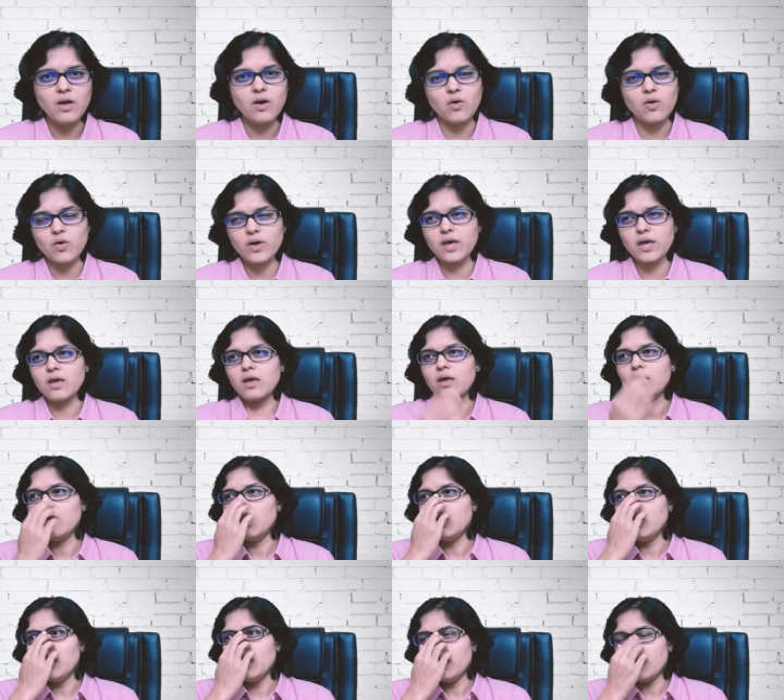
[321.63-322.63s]
Okay,
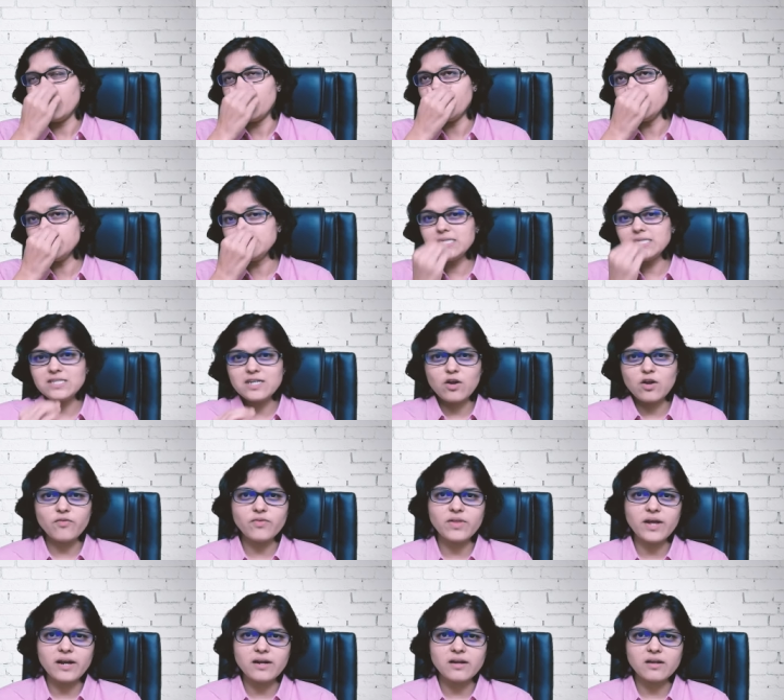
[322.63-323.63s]
instead
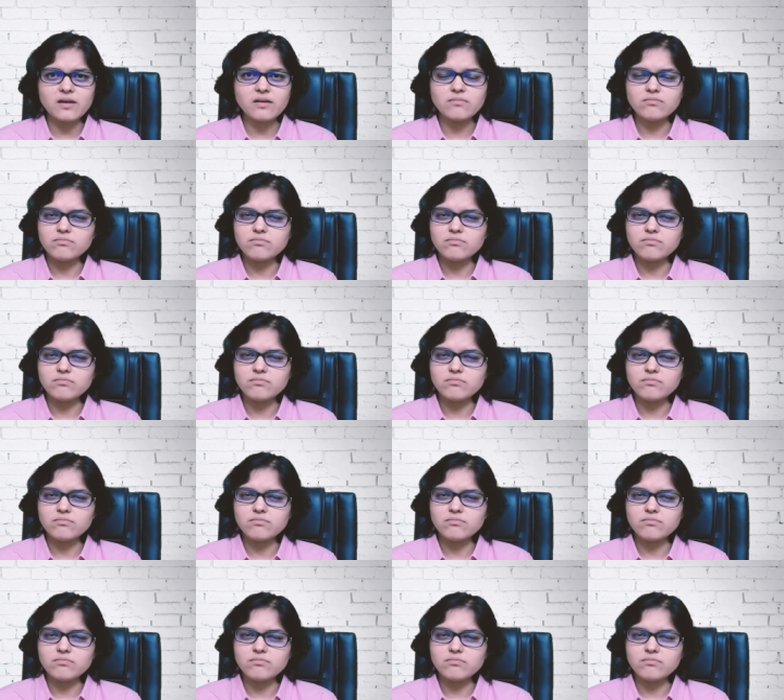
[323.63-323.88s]
of that,